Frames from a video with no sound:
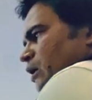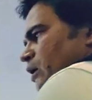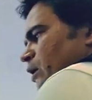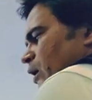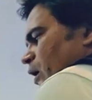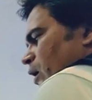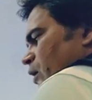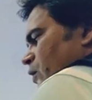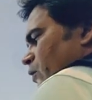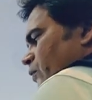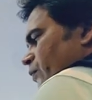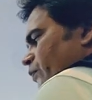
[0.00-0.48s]

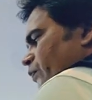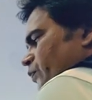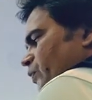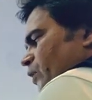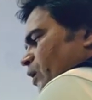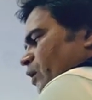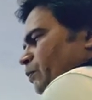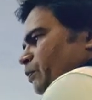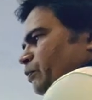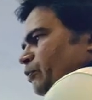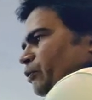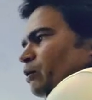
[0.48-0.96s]
Now,
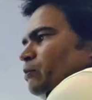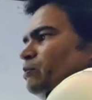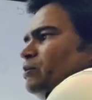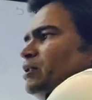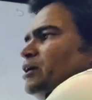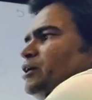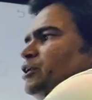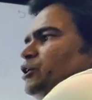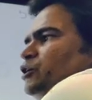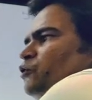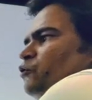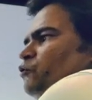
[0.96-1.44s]

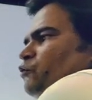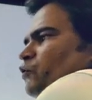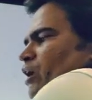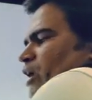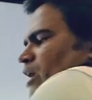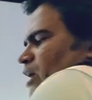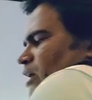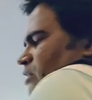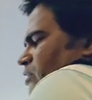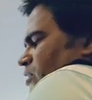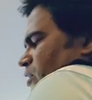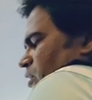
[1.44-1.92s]
probability of
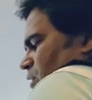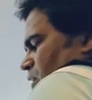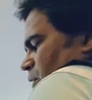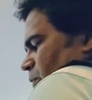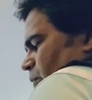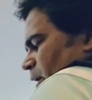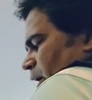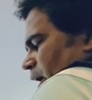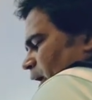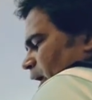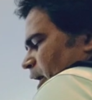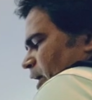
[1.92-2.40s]
A is going to
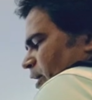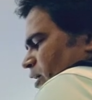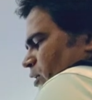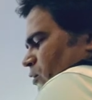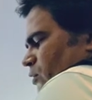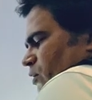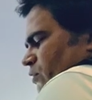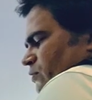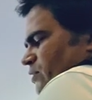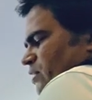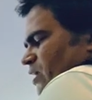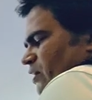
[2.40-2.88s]
be 8
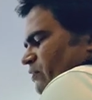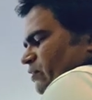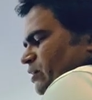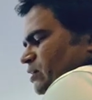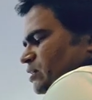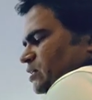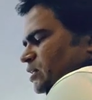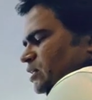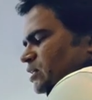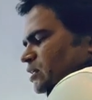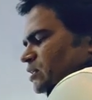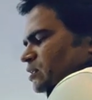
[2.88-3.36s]
out of
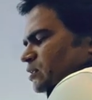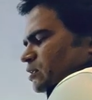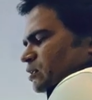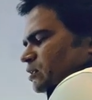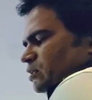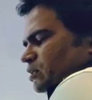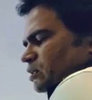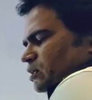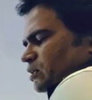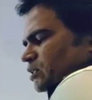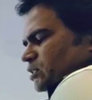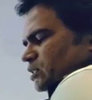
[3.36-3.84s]
17
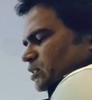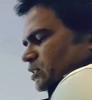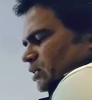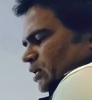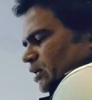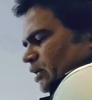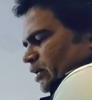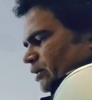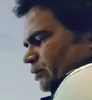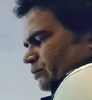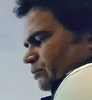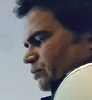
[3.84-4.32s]

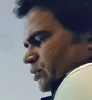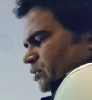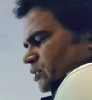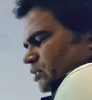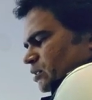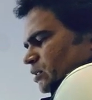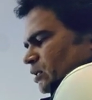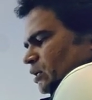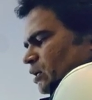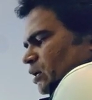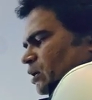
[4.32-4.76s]
times